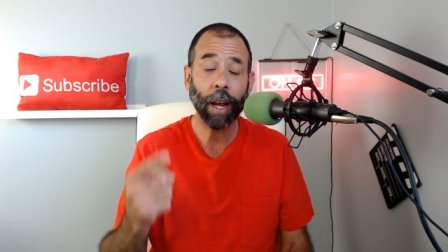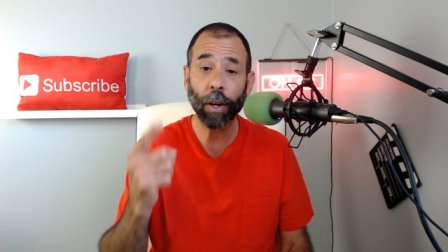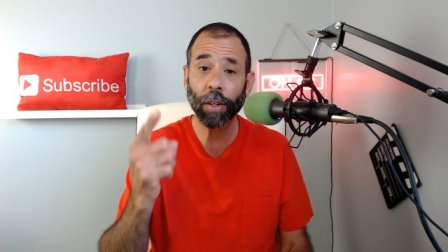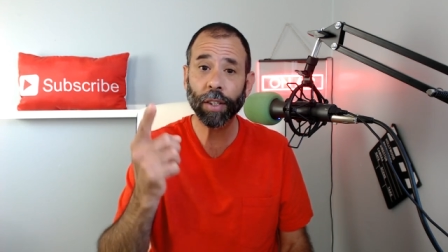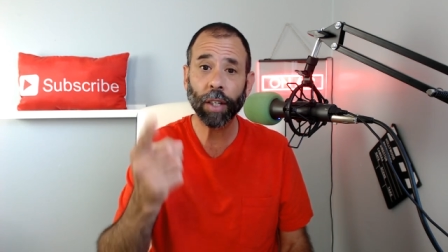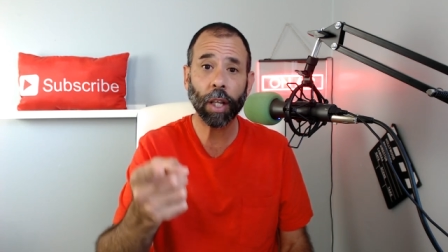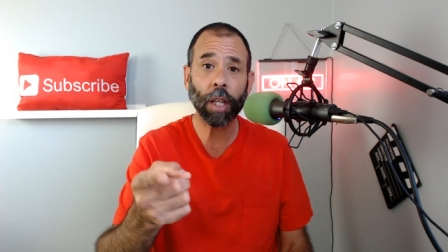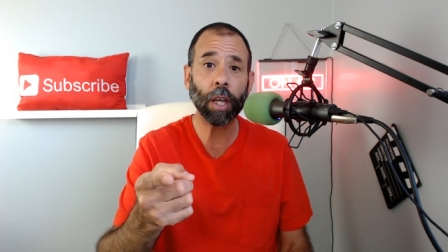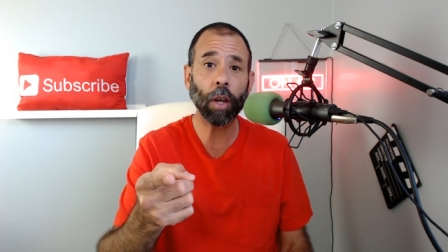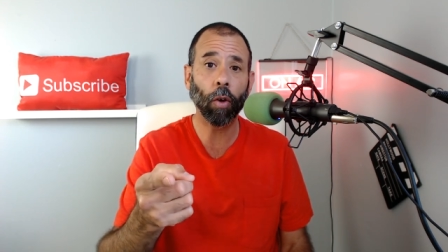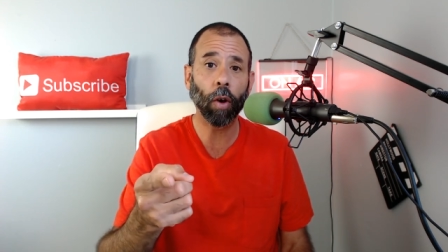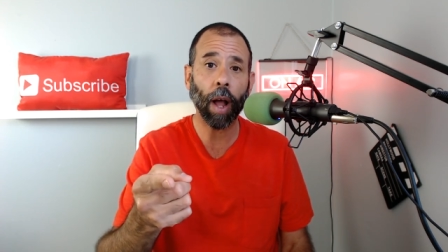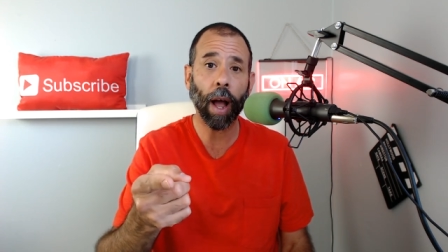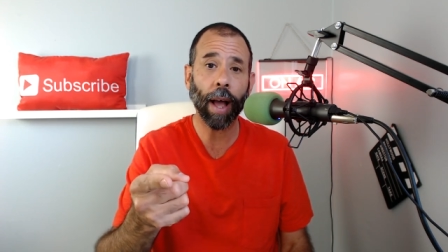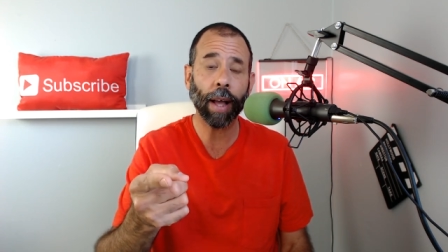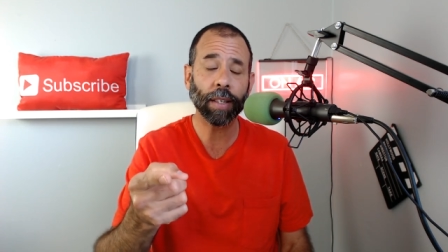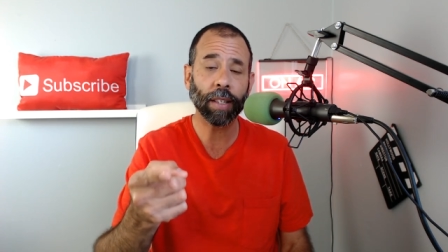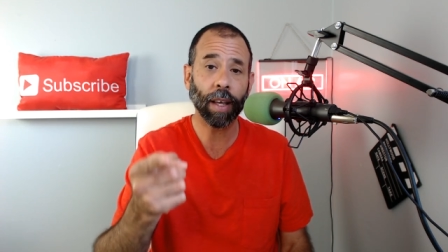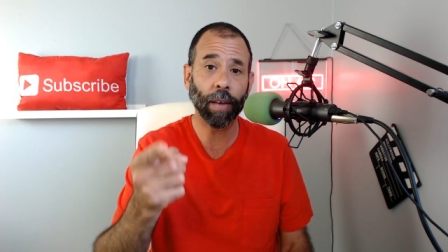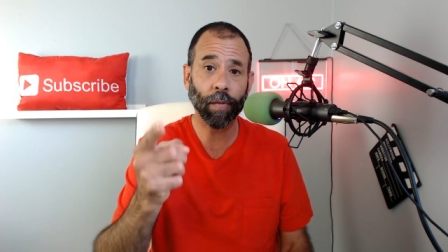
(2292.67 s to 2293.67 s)
Here's the deal,
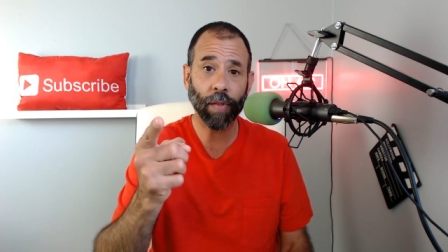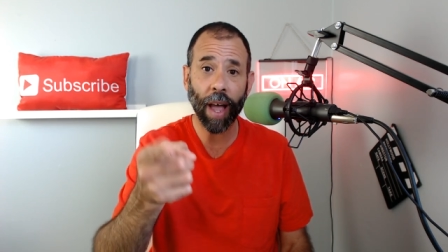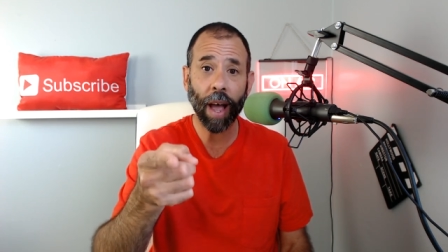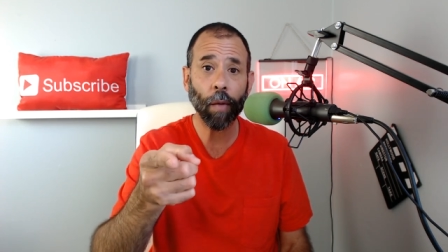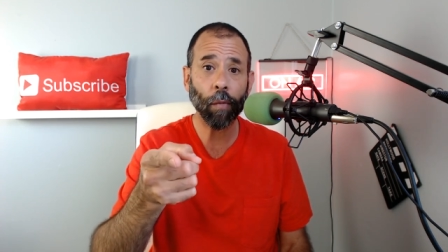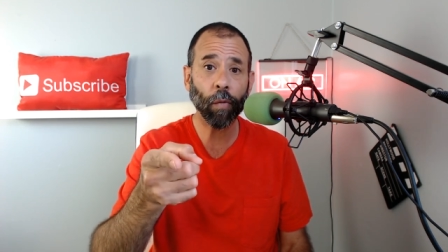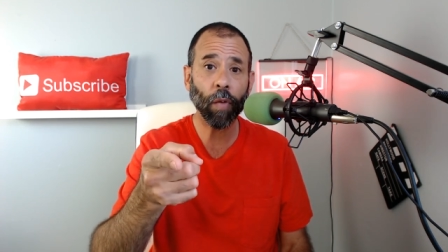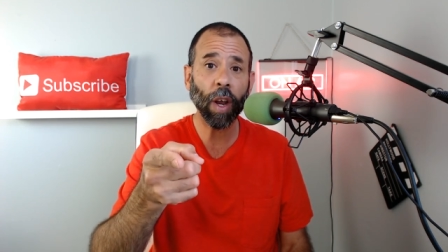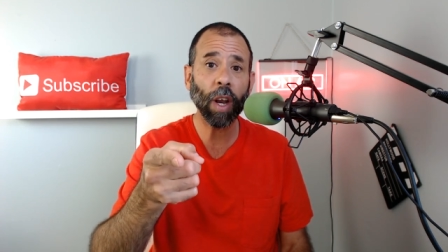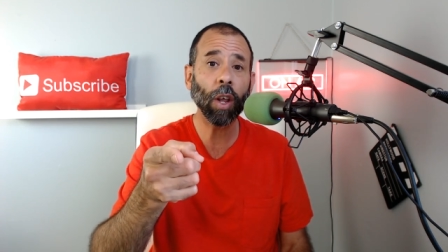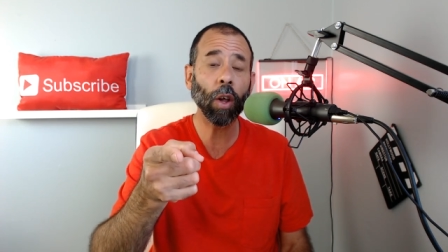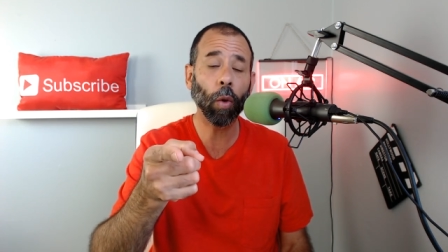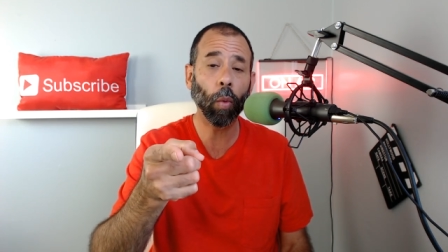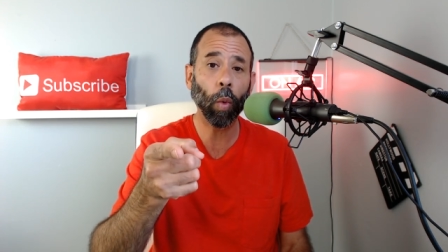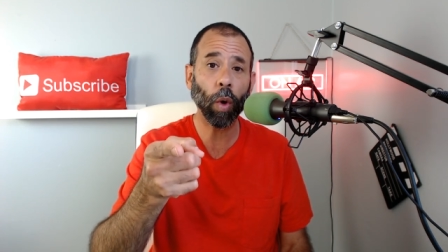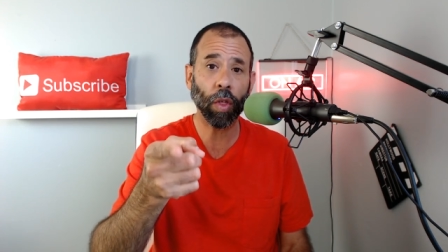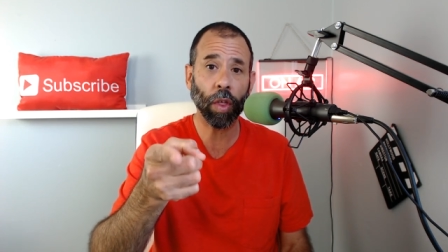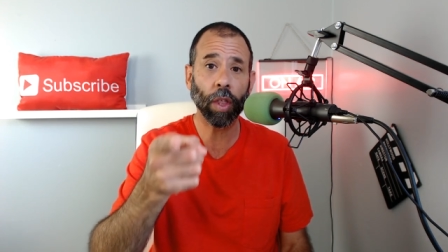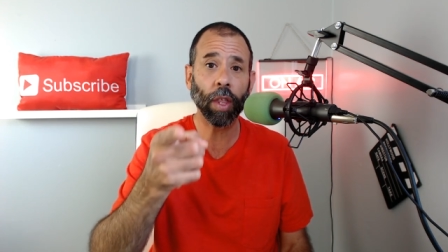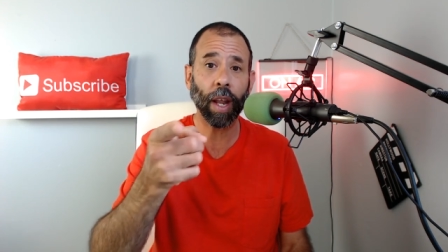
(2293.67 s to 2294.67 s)
guys. If that video
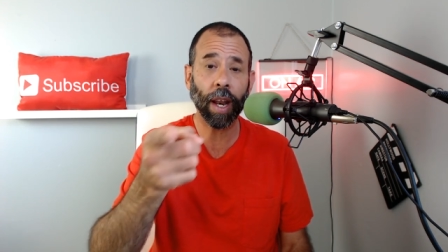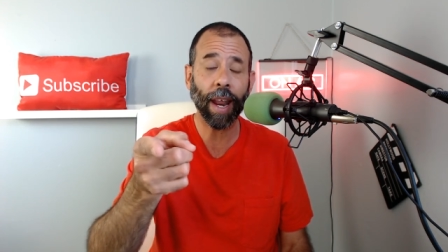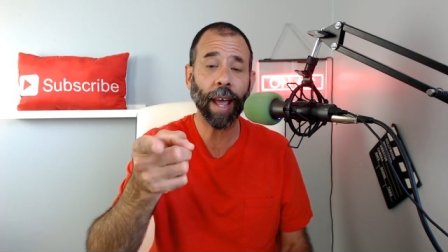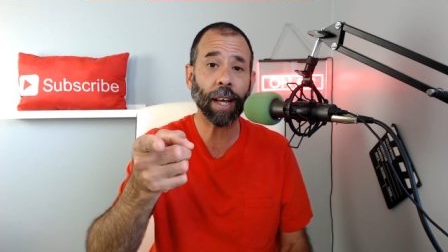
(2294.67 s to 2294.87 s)
within the